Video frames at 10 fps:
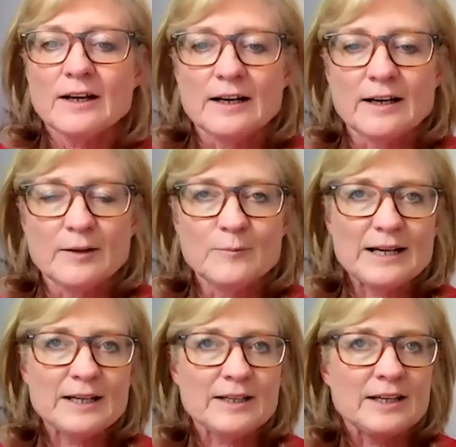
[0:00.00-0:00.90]

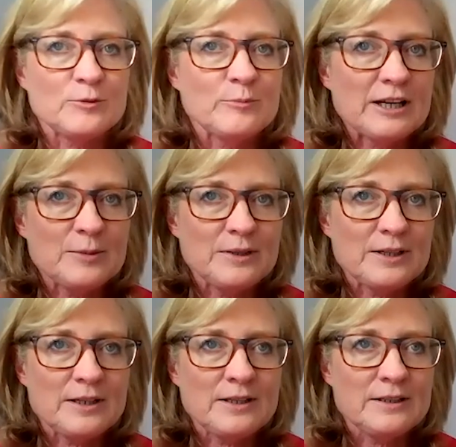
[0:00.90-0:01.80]
and
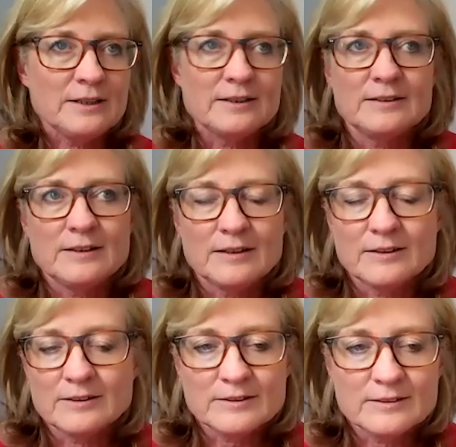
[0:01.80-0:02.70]
maybe
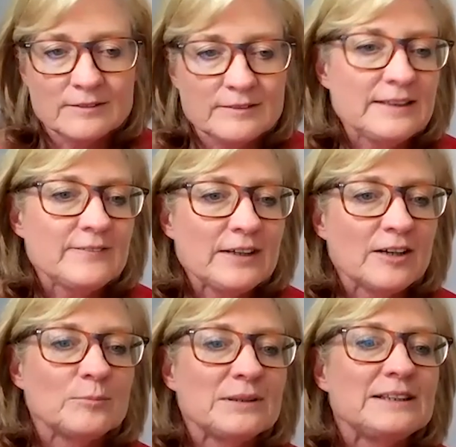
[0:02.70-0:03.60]
are giving
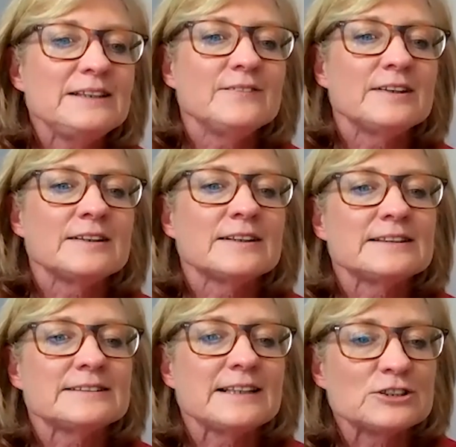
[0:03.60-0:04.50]
up believing that
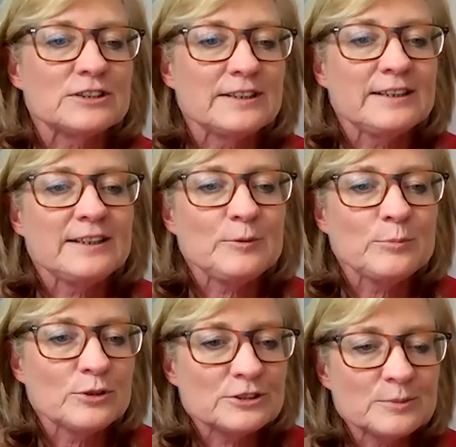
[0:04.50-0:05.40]
it's actually
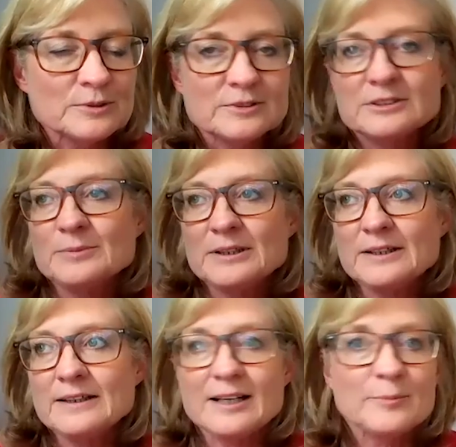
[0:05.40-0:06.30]
possible to
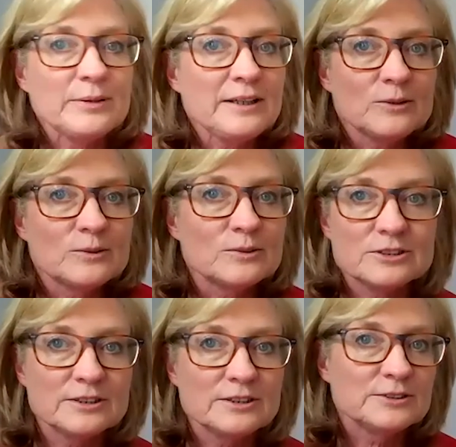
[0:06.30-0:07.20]
be happy or
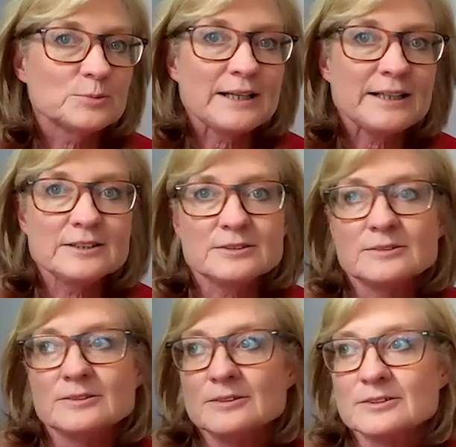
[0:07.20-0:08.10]
to lose weight
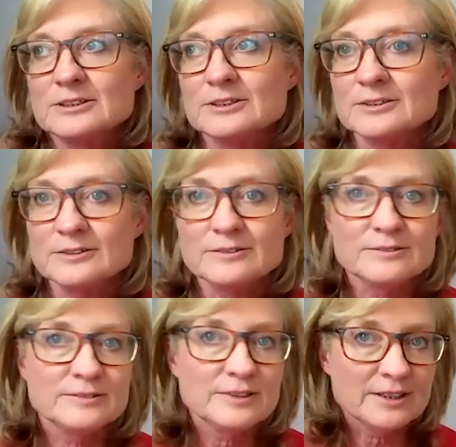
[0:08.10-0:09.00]
or to,